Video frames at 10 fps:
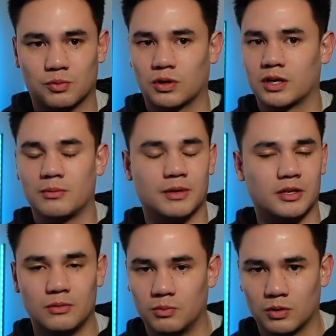we're gonna be
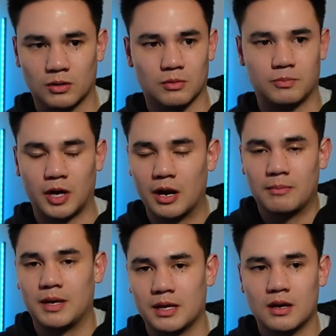we're gonna
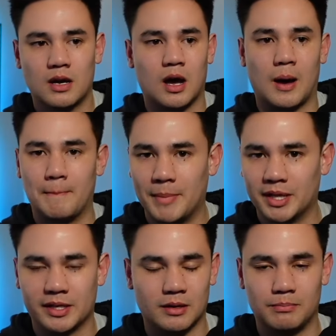be a
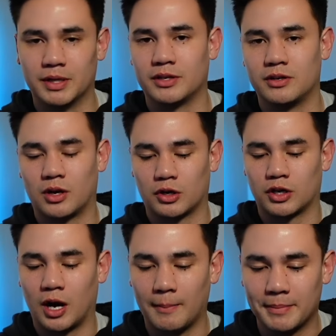million and billion dollar
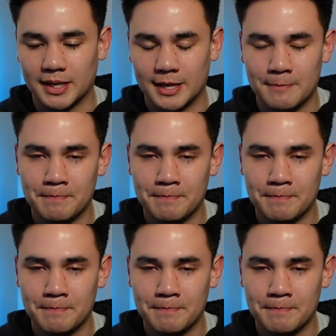company.